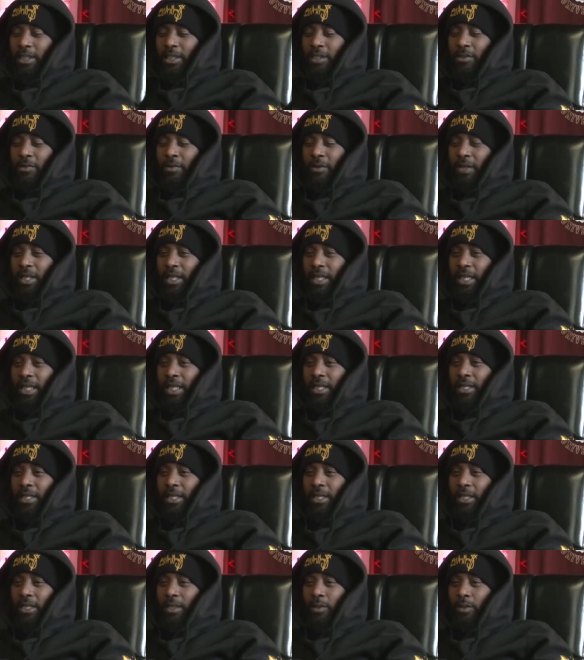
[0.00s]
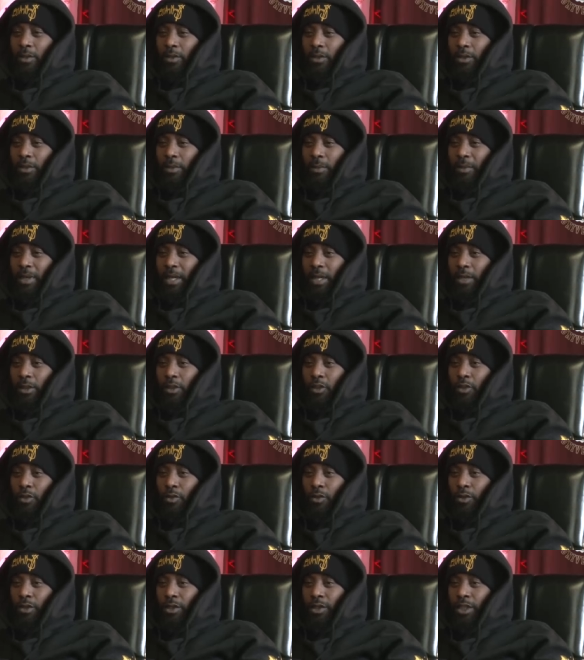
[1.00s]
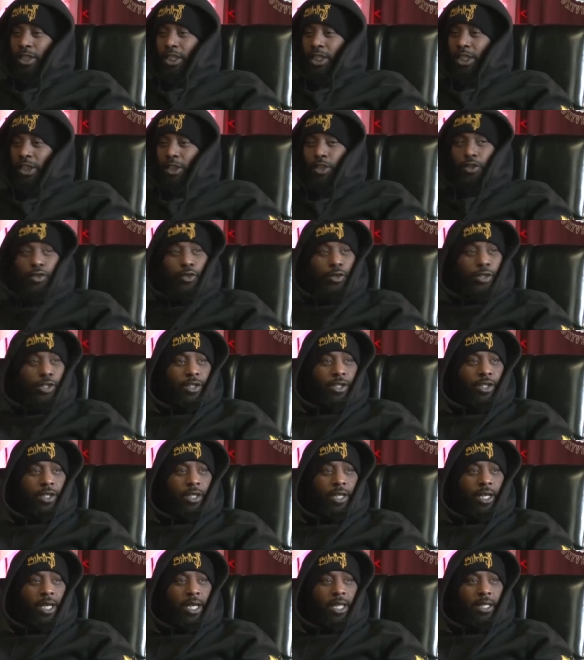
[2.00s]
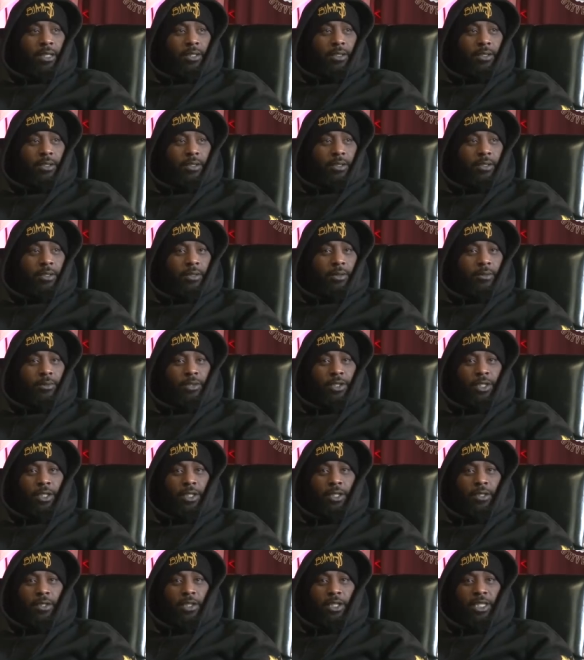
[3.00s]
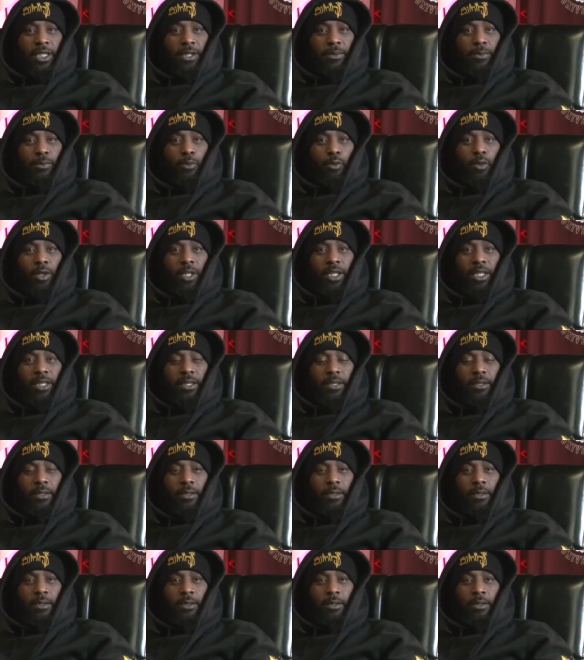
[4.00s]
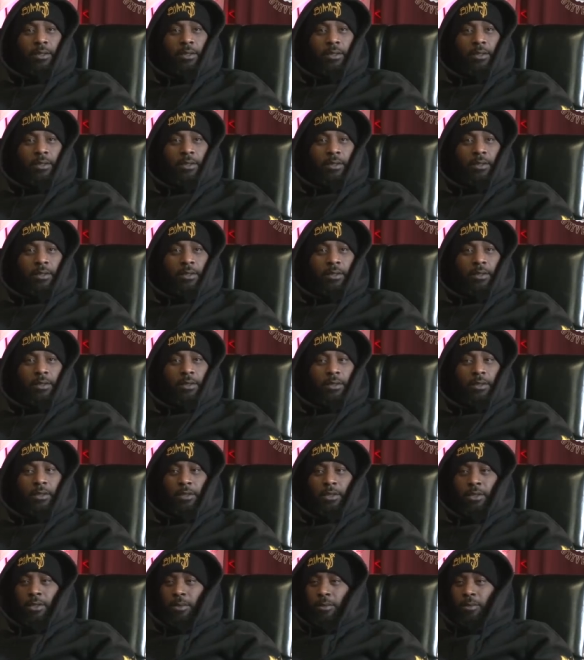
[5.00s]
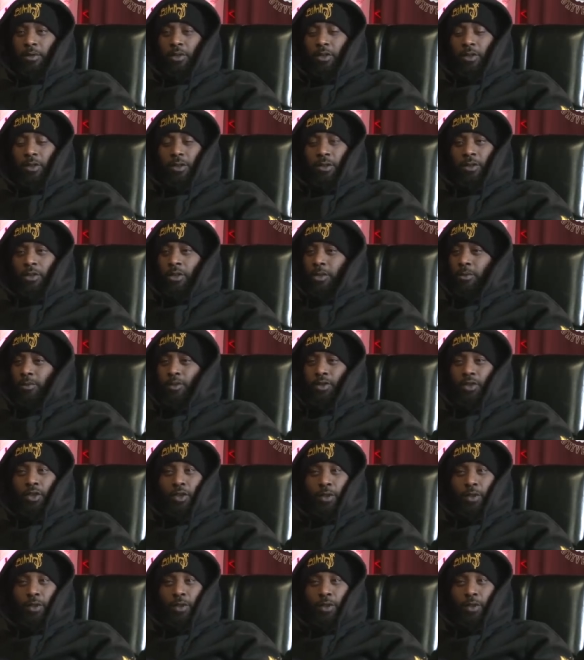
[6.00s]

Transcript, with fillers: just found out they losing about a tri- ten trillion dollars or some shit. Ten, what is it? Yeah by not putting us